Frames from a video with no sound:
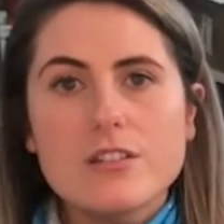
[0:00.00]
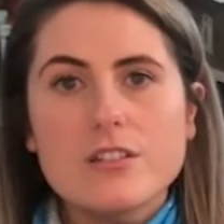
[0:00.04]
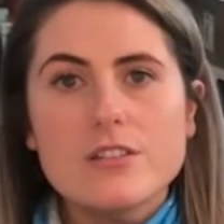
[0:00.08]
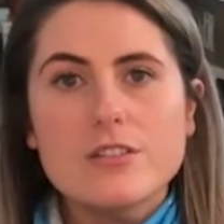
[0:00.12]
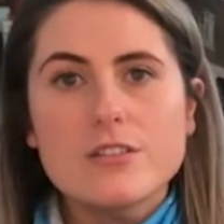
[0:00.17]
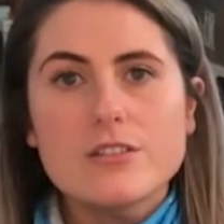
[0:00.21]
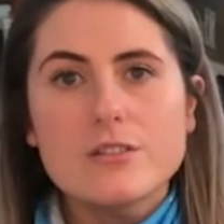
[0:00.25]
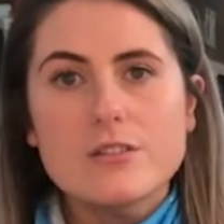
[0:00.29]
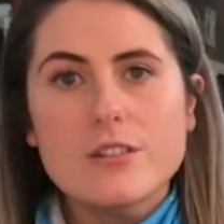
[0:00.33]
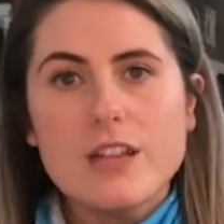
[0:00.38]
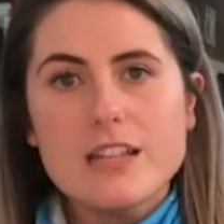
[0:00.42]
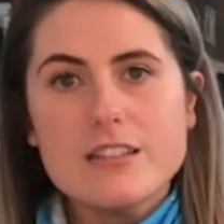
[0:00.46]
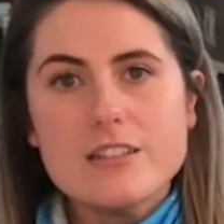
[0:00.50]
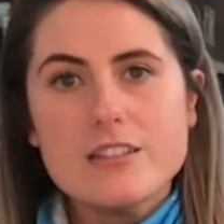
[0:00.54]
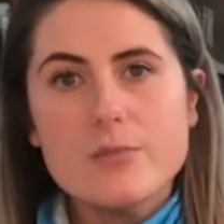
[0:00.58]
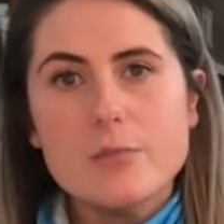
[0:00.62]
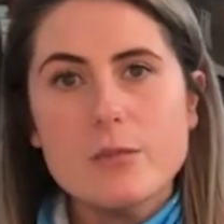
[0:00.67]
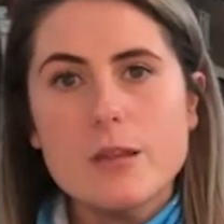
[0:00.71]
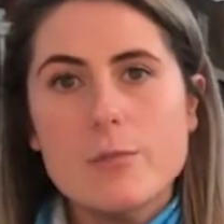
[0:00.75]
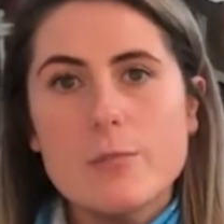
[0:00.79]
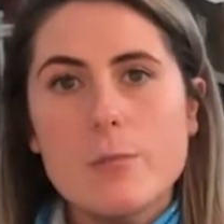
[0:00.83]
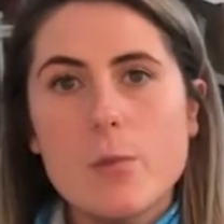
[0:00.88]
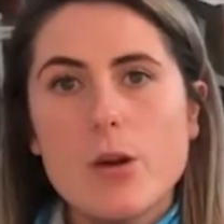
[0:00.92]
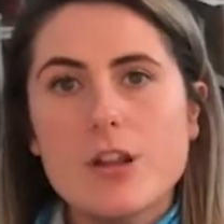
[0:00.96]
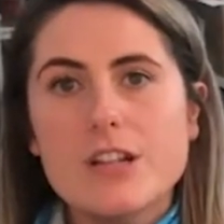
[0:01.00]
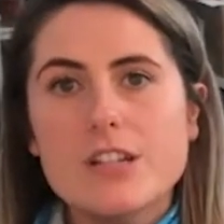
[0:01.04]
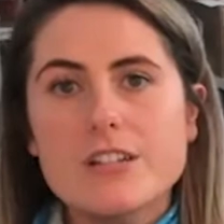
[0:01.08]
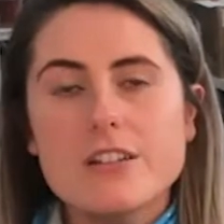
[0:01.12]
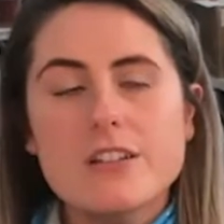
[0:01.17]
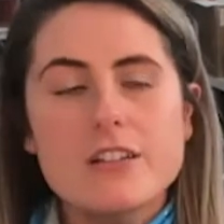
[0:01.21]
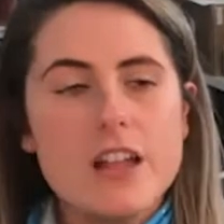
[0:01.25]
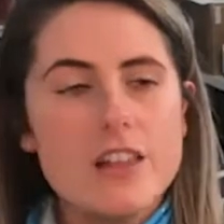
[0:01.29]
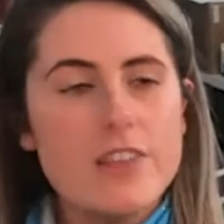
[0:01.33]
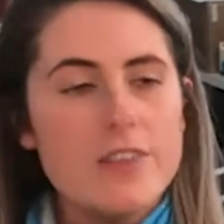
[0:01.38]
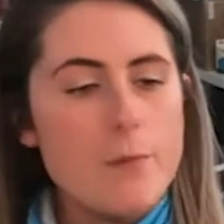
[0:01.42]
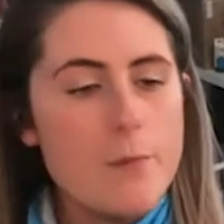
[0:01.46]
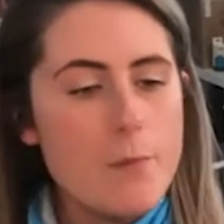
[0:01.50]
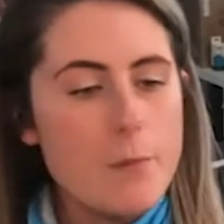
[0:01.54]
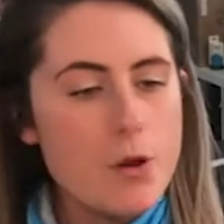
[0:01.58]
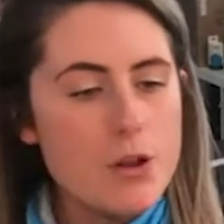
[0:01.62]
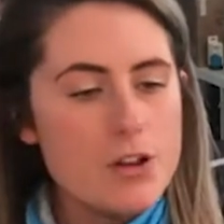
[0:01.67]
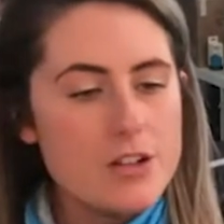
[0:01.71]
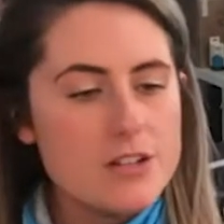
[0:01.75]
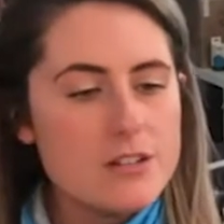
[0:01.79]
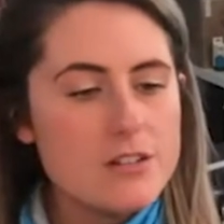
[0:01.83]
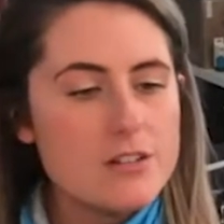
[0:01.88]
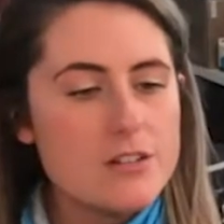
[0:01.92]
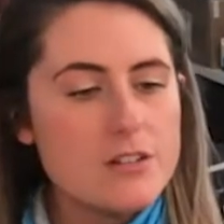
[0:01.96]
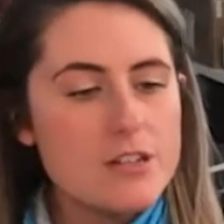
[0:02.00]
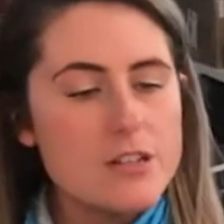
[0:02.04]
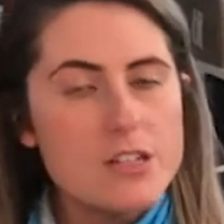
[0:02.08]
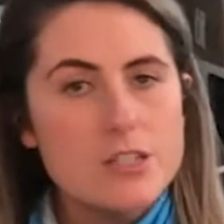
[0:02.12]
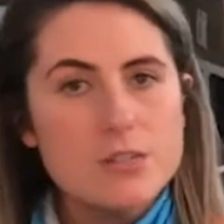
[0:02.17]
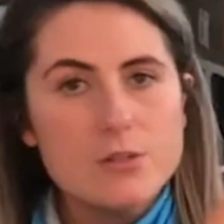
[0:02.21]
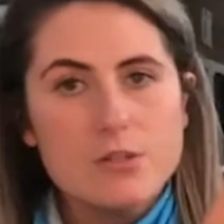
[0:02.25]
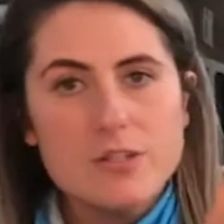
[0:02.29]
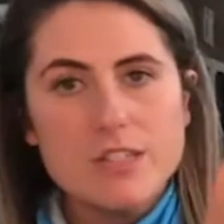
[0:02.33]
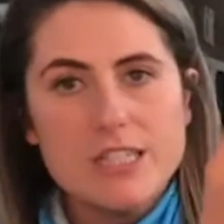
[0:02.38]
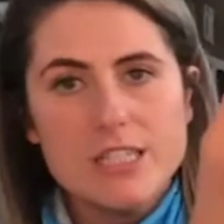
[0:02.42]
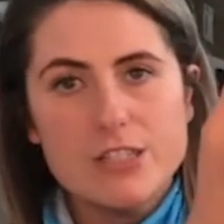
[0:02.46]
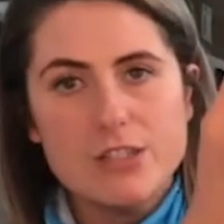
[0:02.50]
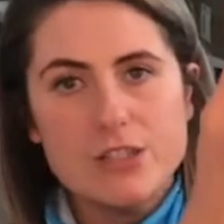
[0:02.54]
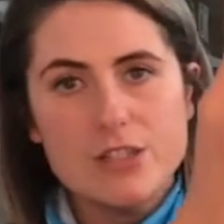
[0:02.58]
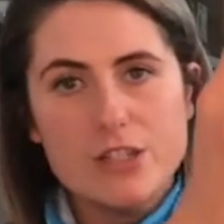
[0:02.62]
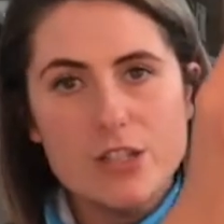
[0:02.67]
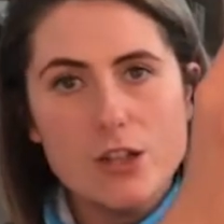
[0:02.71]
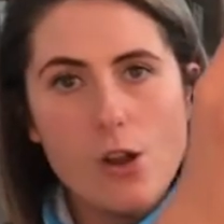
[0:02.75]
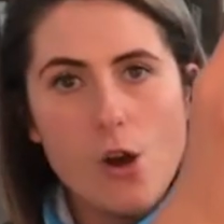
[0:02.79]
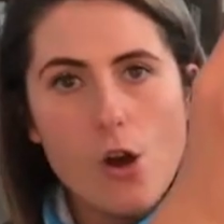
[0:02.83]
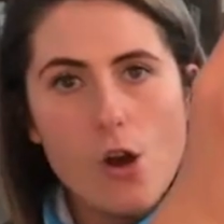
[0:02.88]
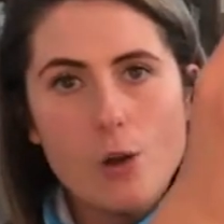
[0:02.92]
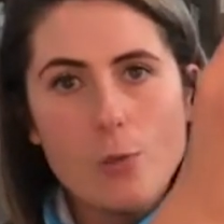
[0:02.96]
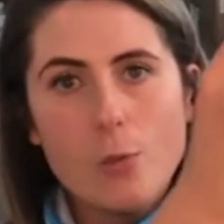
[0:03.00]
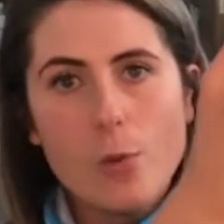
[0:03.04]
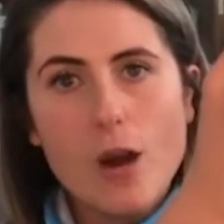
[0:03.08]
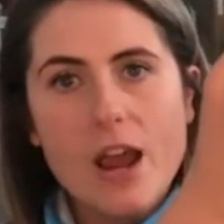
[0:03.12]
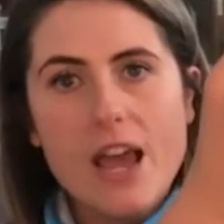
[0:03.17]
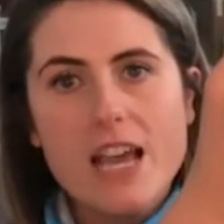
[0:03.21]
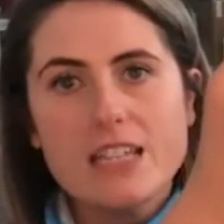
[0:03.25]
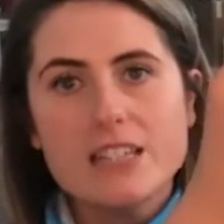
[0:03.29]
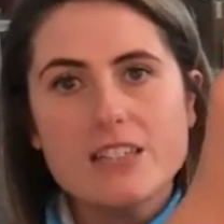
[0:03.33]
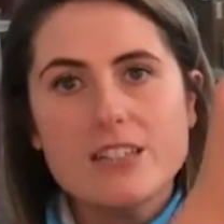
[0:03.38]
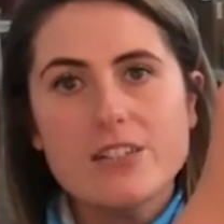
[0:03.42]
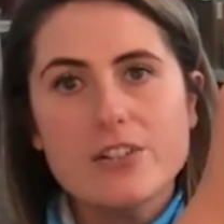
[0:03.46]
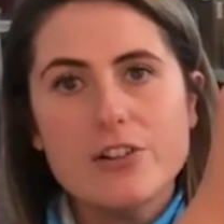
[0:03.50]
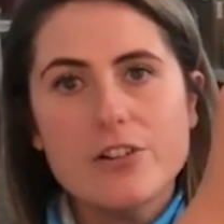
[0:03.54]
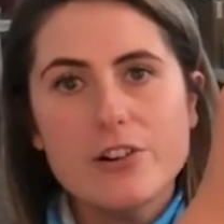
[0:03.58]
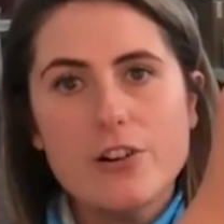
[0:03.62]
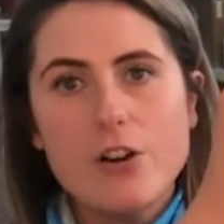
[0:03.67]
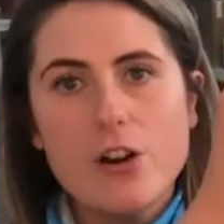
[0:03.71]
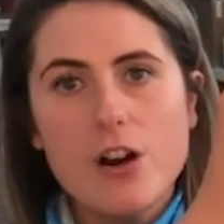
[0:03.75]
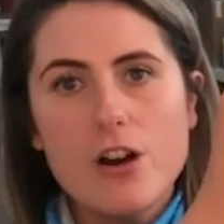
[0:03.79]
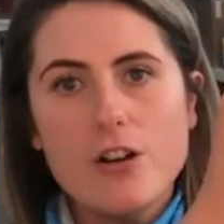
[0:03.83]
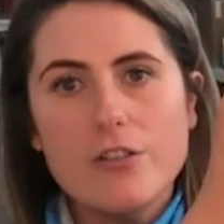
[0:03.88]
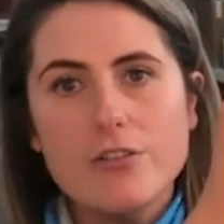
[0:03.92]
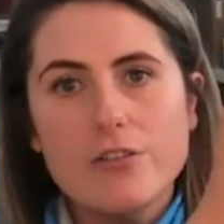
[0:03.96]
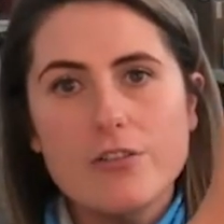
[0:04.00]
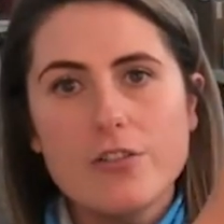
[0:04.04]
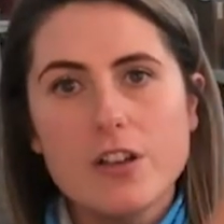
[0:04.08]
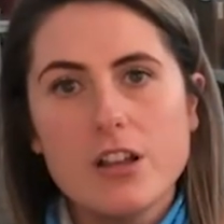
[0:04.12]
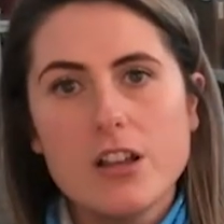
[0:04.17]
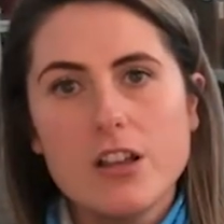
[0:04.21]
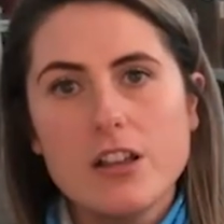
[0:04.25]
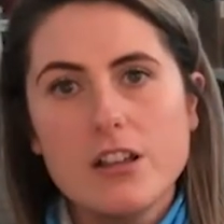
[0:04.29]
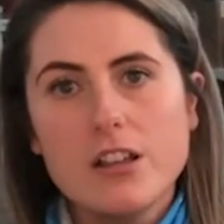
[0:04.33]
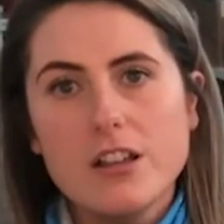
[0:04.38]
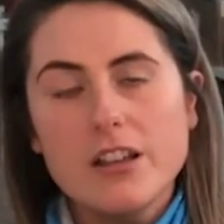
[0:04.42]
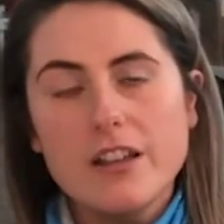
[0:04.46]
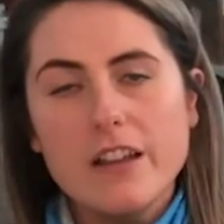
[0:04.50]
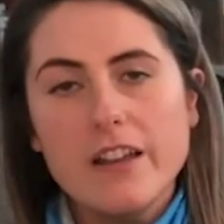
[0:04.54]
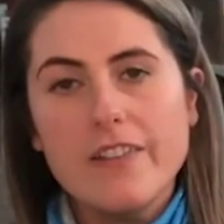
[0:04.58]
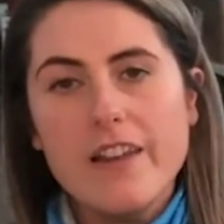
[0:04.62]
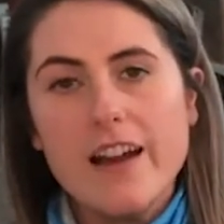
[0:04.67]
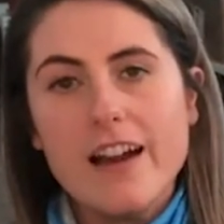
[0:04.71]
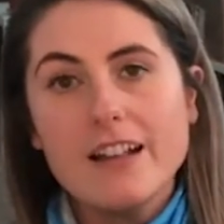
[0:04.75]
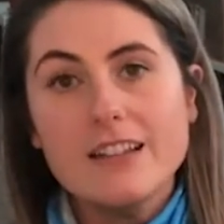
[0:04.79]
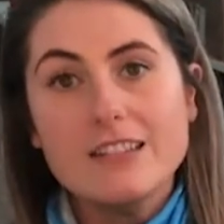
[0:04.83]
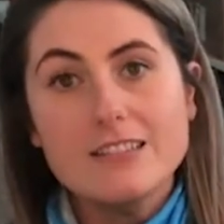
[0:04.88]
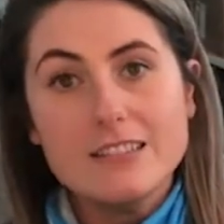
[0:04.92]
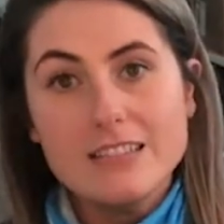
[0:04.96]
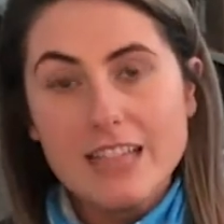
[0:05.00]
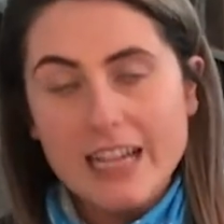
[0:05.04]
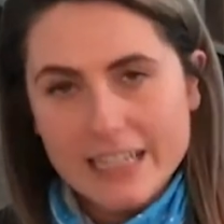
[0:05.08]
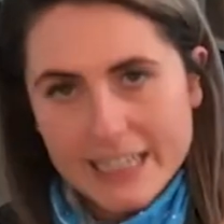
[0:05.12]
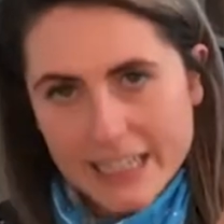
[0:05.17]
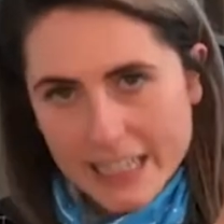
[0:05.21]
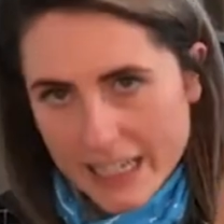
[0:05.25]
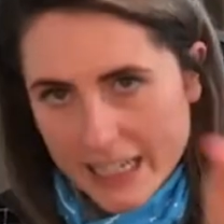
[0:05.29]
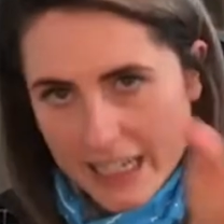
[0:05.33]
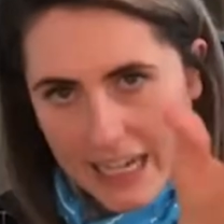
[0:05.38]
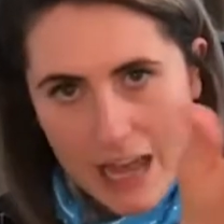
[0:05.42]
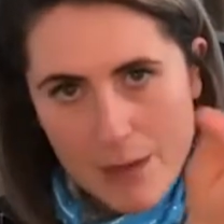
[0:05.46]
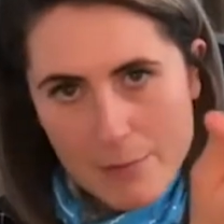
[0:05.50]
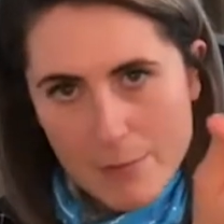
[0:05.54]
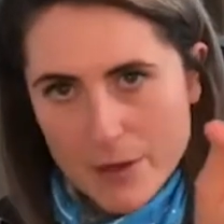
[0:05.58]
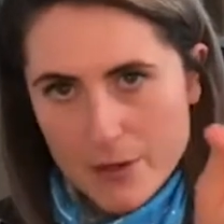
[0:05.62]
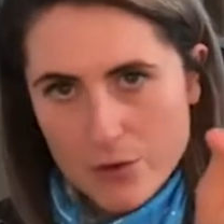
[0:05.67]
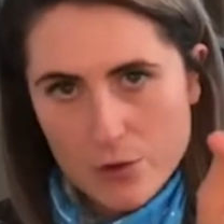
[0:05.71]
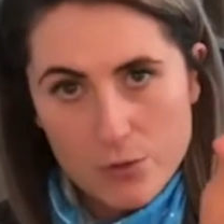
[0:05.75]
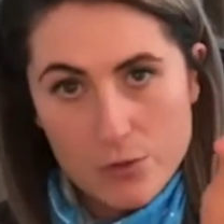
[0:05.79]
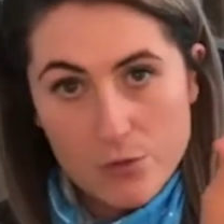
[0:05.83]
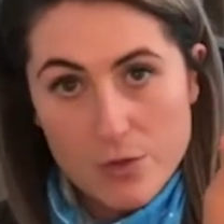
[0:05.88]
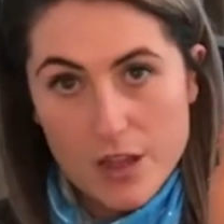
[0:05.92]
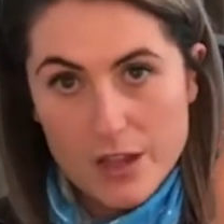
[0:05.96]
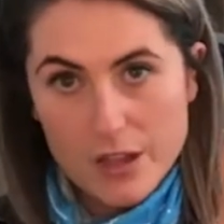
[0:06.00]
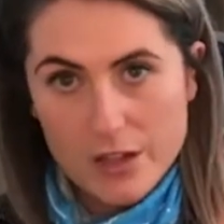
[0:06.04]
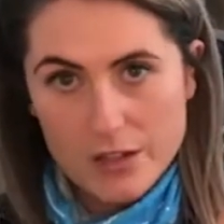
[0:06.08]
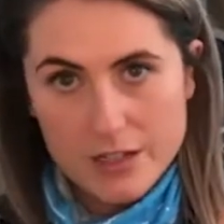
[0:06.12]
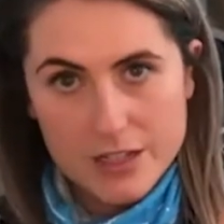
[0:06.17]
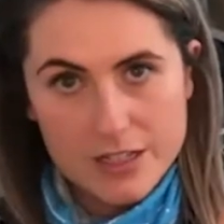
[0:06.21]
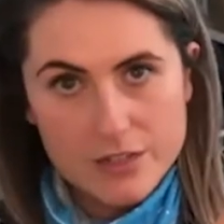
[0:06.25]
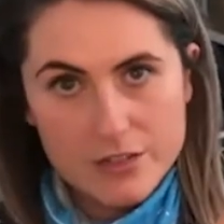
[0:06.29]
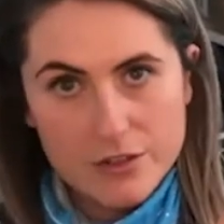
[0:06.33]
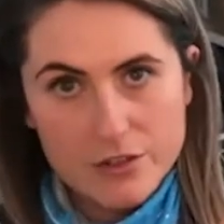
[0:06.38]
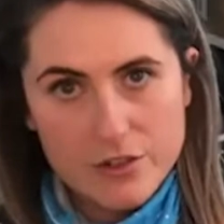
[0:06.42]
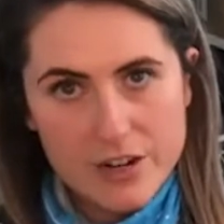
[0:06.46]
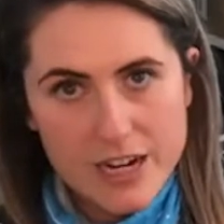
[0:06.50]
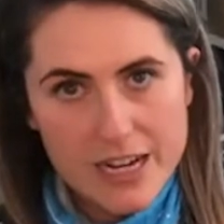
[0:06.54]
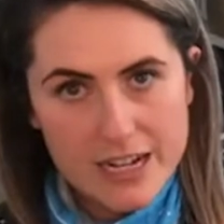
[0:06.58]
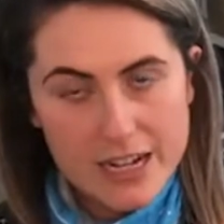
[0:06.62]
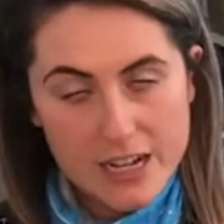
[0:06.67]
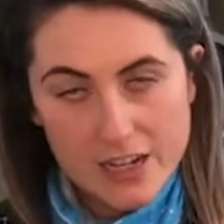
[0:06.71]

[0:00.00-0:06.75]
So that's the beam mounted, and the mount, so it's just long press to turn it off, and that'll again let me know that it's green.